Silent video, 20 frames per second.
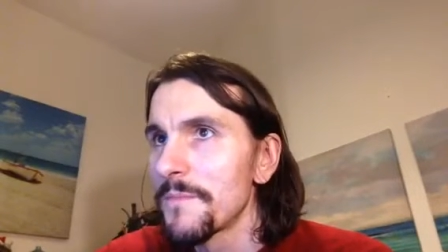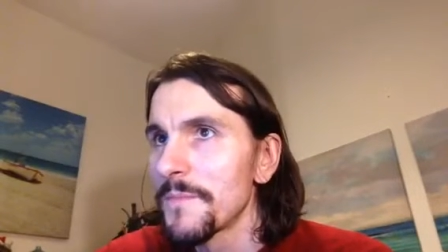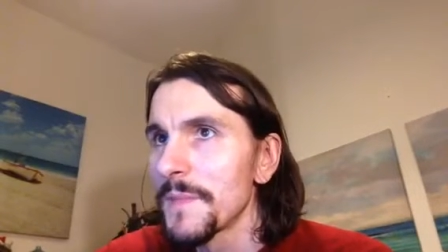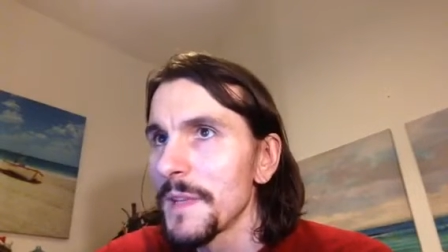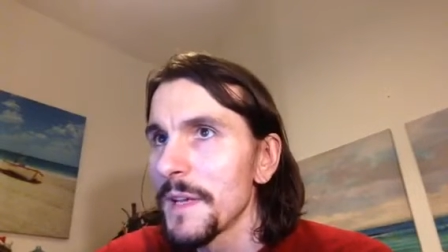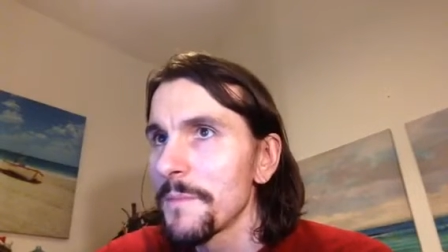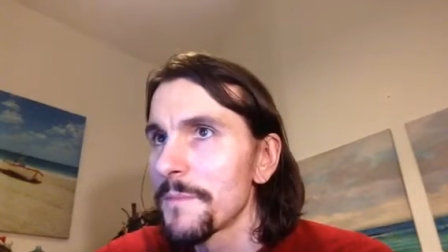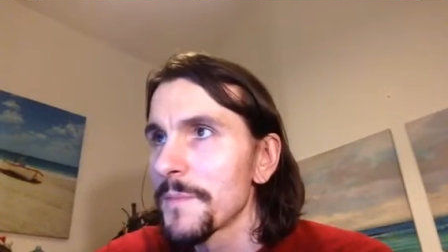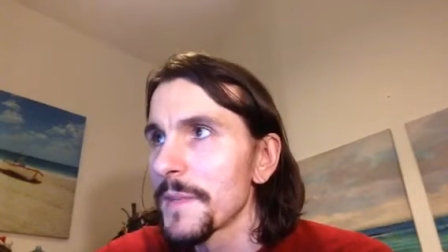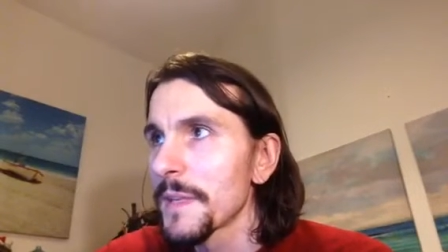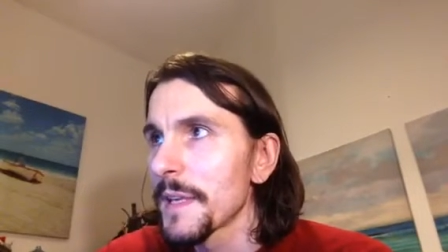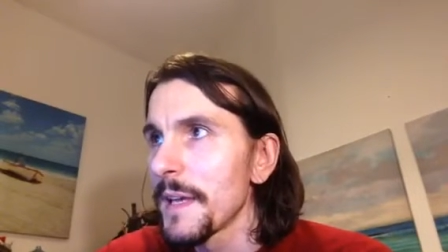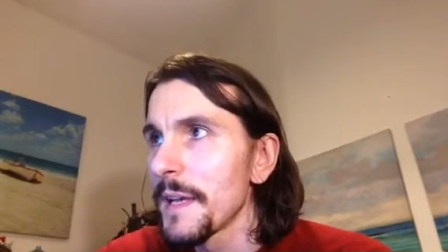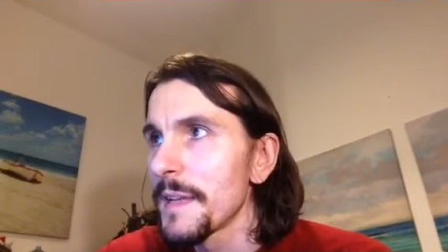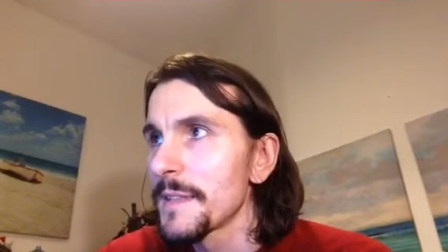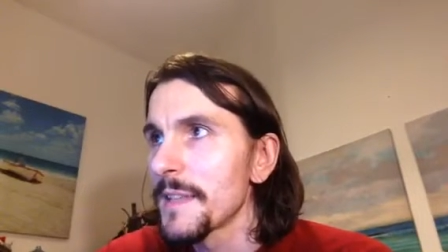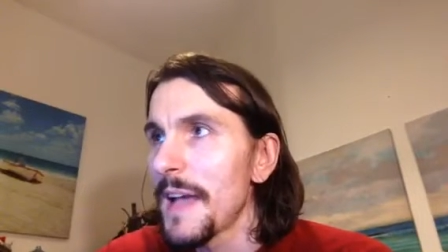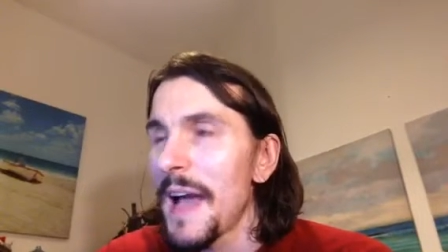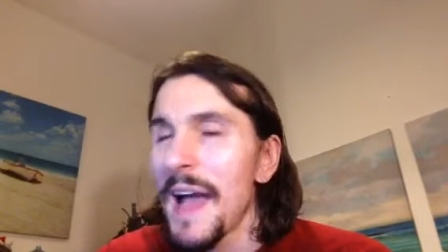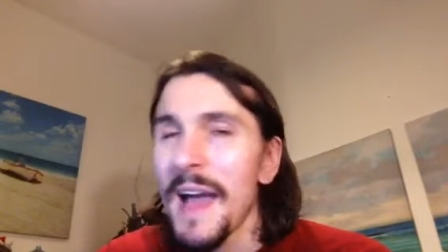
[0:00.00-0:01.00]
Yeah, okay,
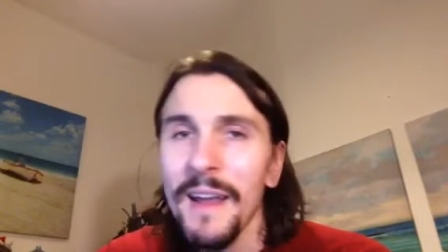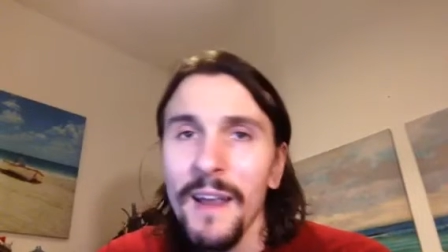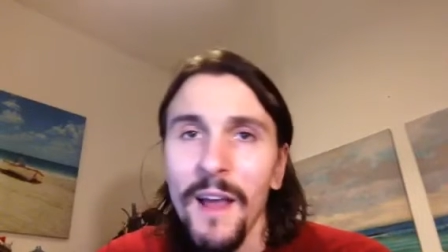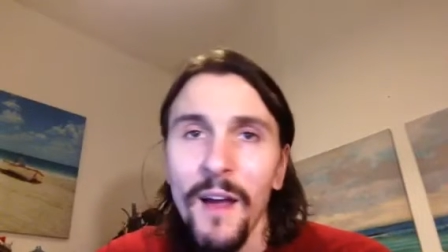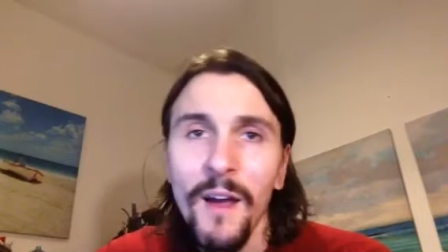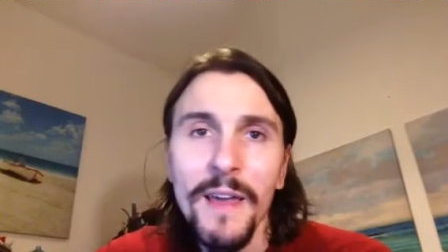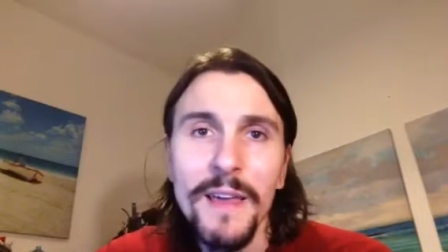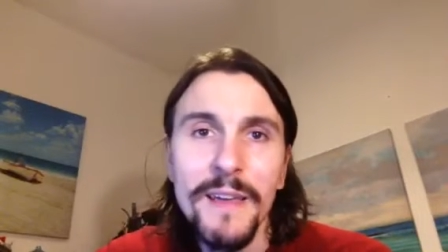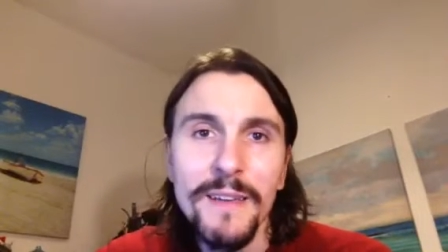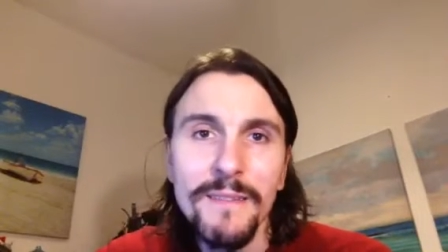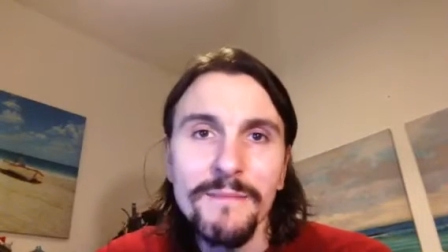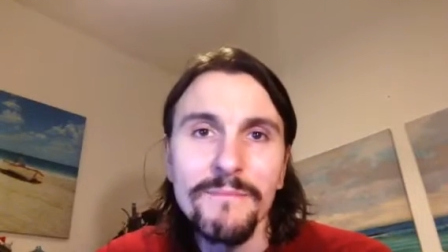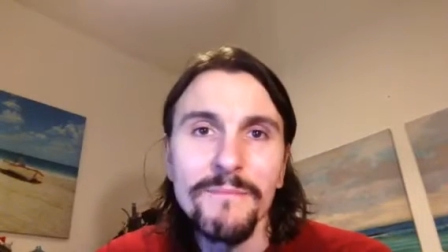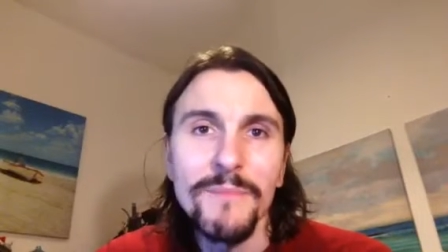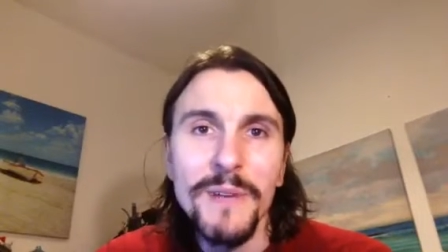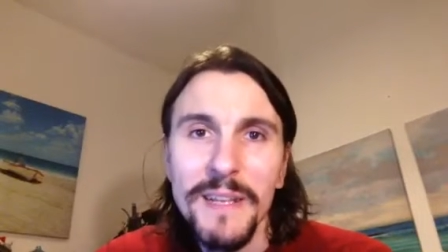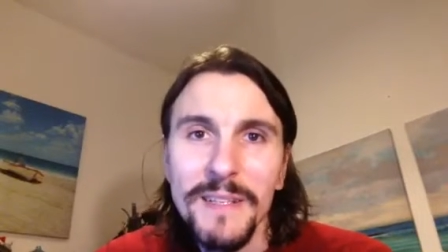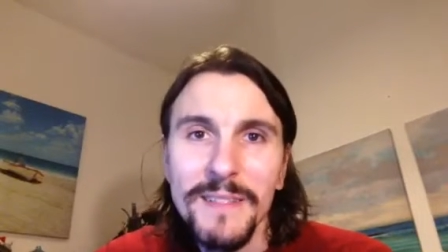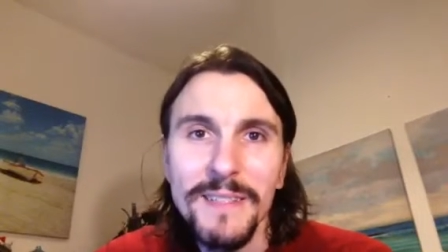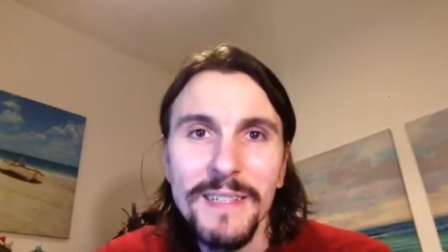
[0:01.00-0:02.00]
so ally
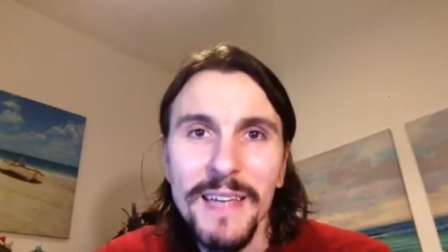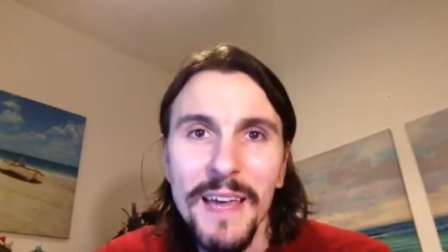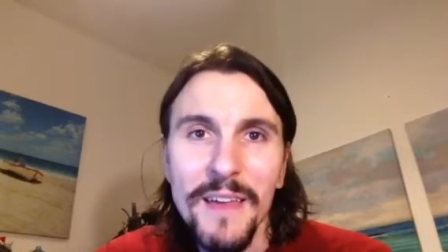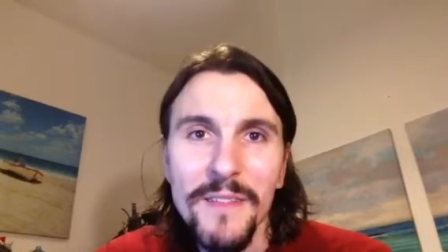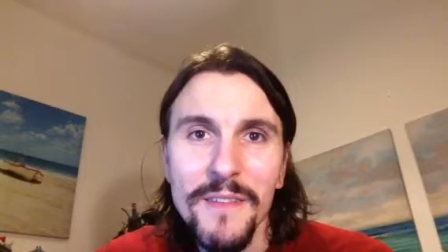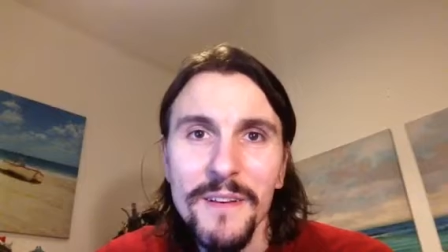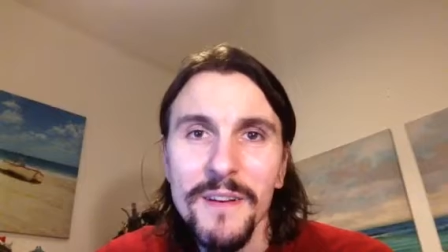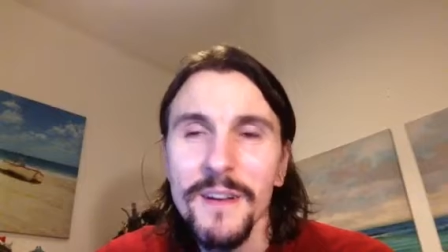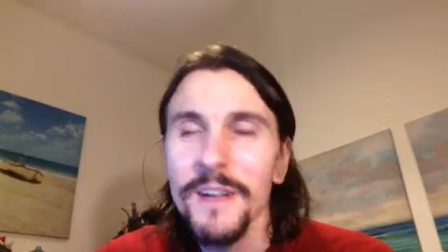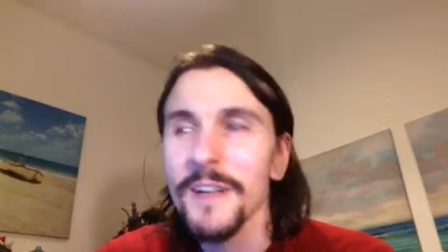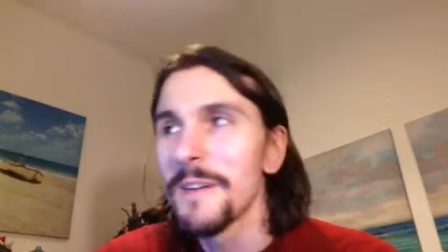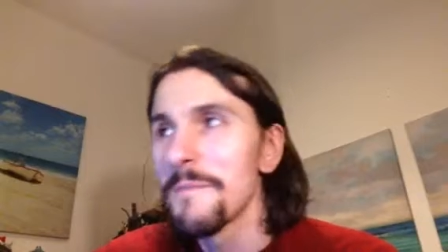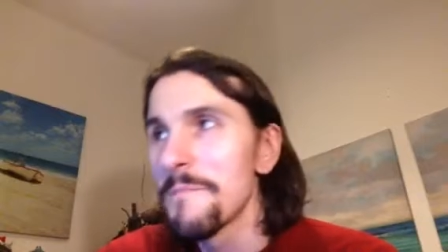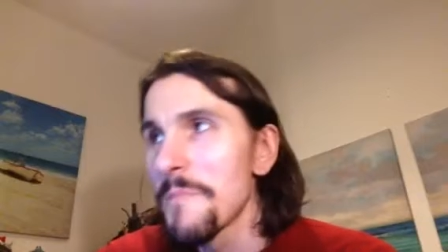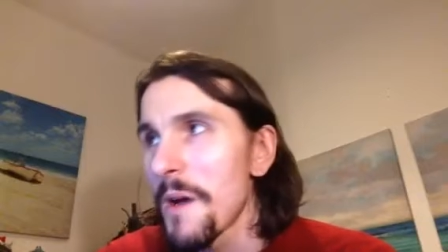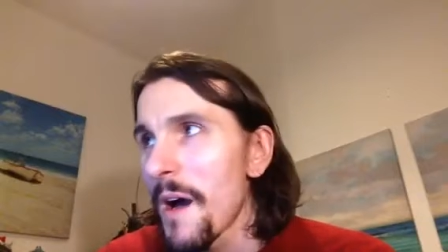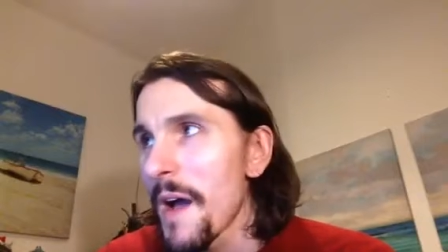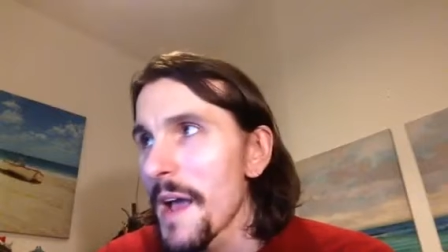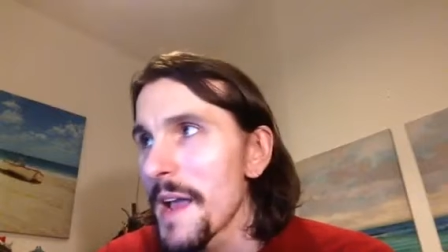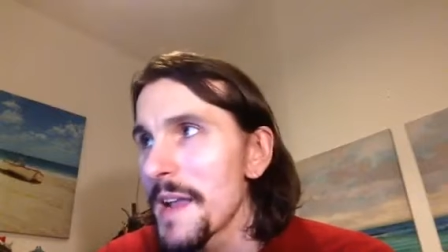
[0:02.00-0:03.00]
bring together,
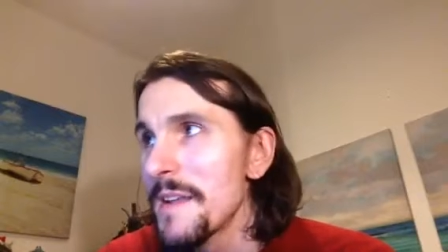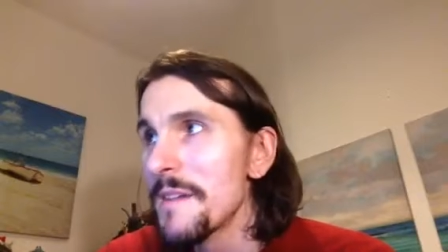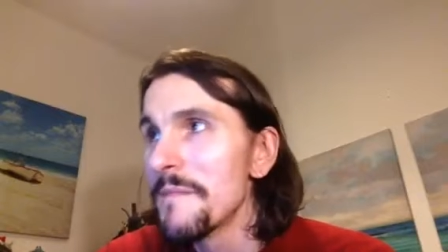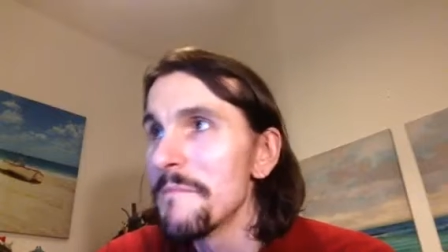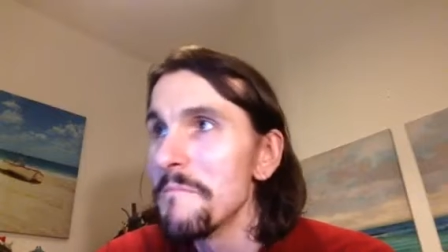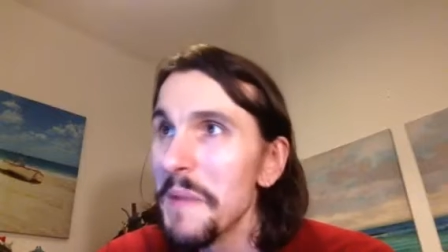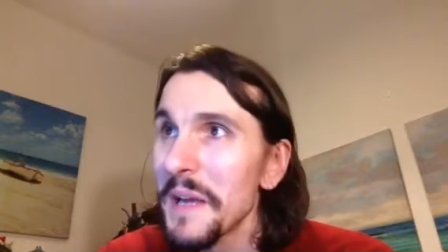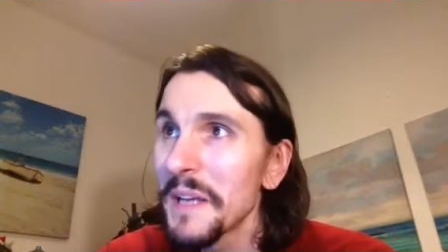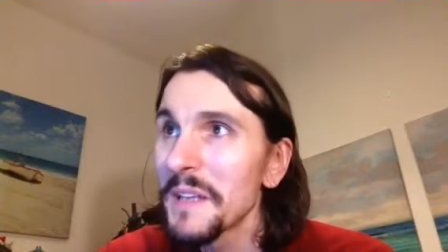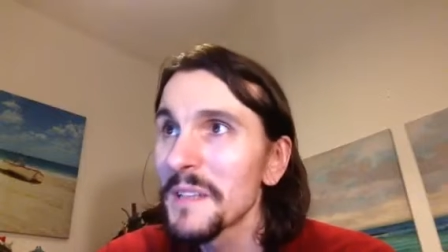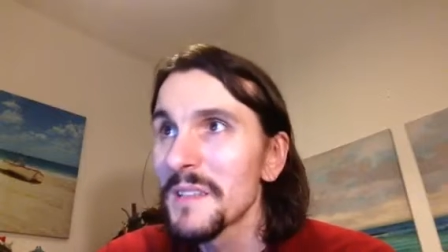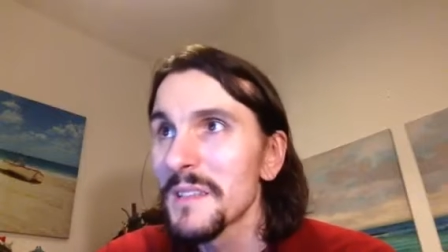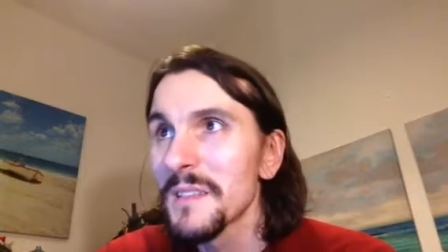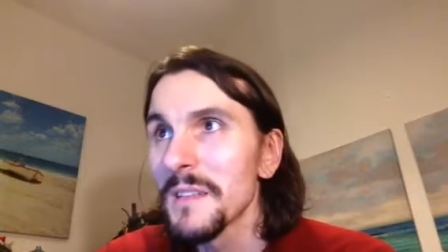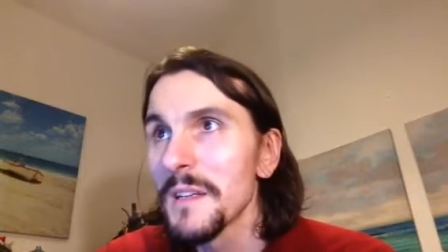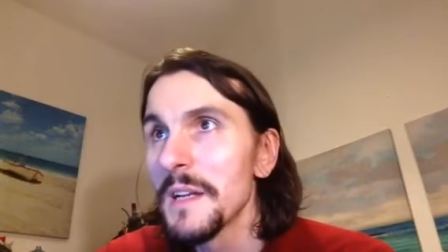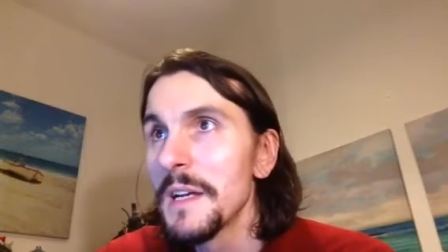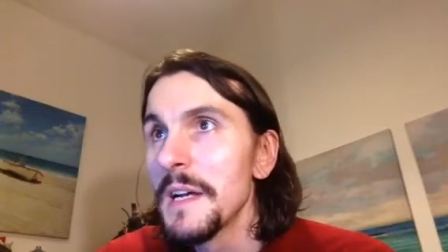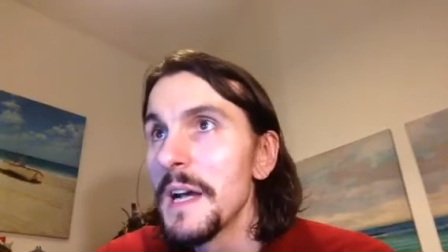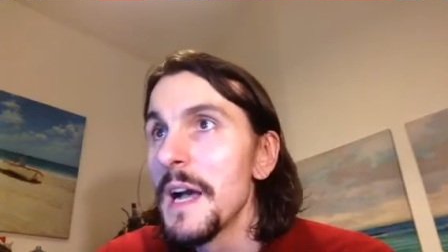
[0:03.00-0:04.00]
combine, mix.